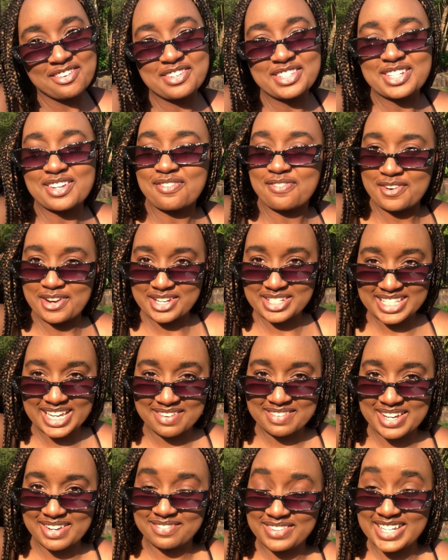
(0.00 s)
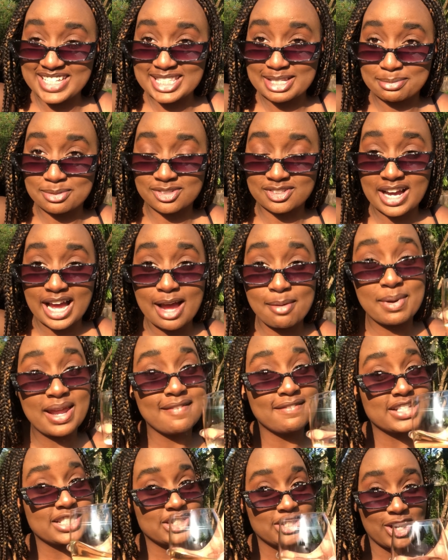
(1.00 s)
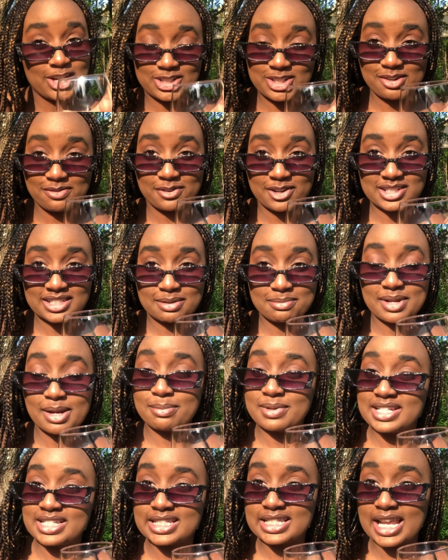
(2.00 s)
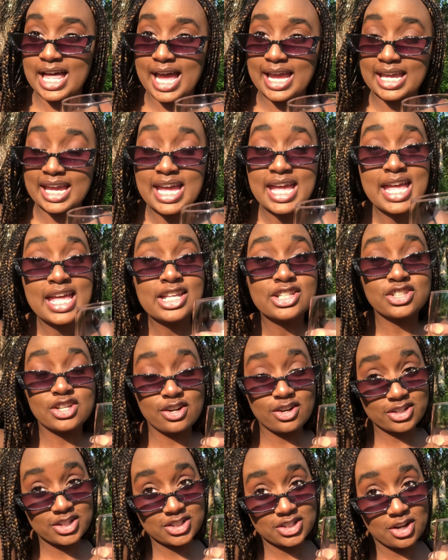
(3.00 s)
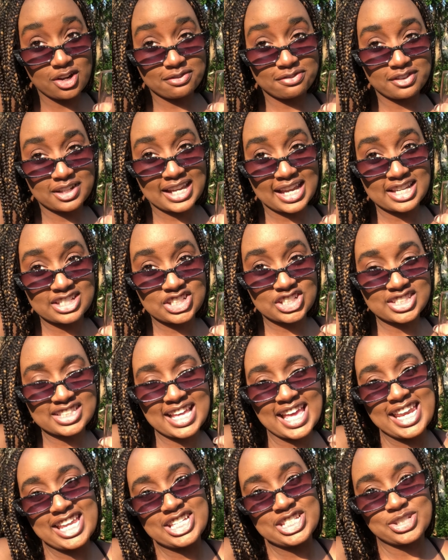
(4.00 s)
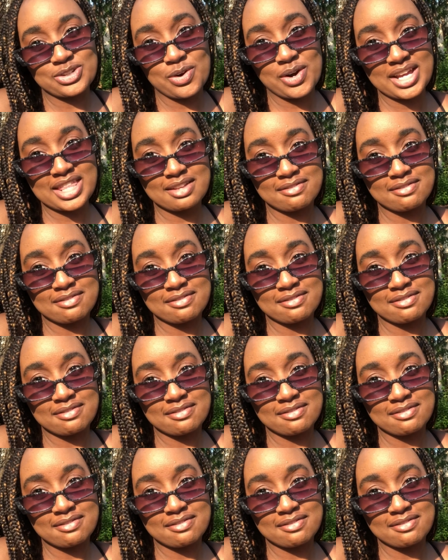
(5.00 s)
it's your first time here, please subscribe. And if it's not your first time here, please like, turn on your notifications and enjoy the